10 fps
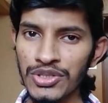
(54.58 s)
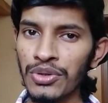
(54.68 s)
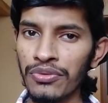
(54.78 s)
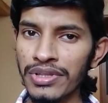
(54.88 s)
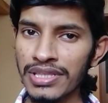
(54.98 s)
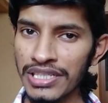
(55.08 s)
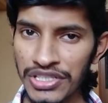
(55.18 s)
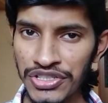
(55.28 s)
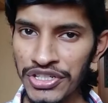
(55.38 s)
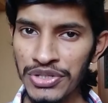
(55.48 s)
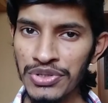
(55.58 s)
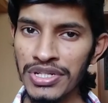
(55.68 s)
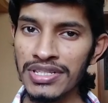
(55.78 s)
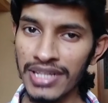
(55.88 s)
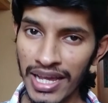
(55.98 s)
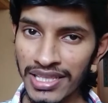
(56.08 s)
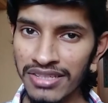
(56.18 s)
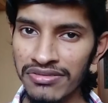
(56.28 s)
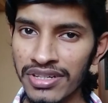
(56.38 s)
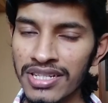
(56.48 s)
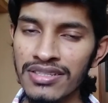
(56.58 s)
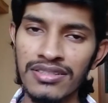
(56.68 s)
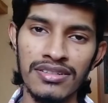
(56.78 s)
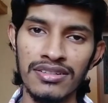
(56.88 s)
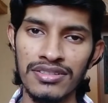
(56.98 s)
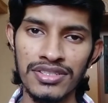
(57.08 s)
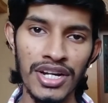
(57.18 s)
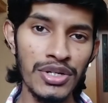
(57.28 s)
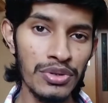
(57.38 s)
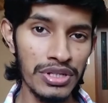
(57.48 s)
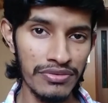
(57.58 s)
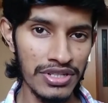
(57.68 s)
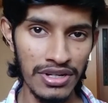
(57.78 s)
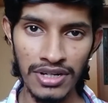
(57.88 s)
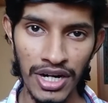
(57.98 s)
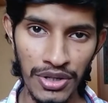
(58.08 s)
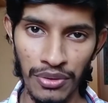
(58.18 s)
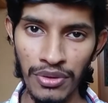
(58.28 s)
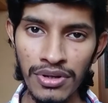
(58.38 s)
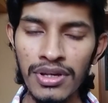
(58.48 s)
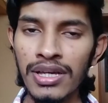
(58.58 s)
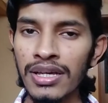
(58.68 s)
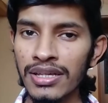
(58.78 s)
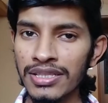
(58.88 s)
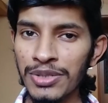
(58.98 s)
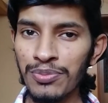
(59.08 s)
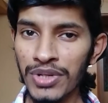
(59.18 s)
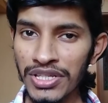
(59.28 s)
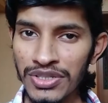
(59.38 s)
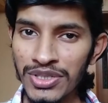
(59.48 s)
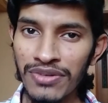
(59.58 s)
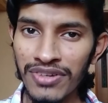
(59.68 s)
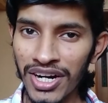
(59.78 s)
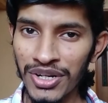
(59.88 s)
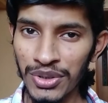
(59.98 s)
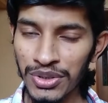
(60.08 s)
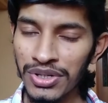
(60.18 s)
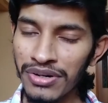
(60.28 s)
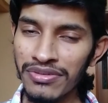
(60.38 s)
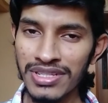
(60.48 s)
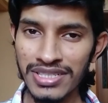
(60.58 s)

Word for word: So when the institutions and the whales uh, start to invest on Cardano, the prices of Cardano will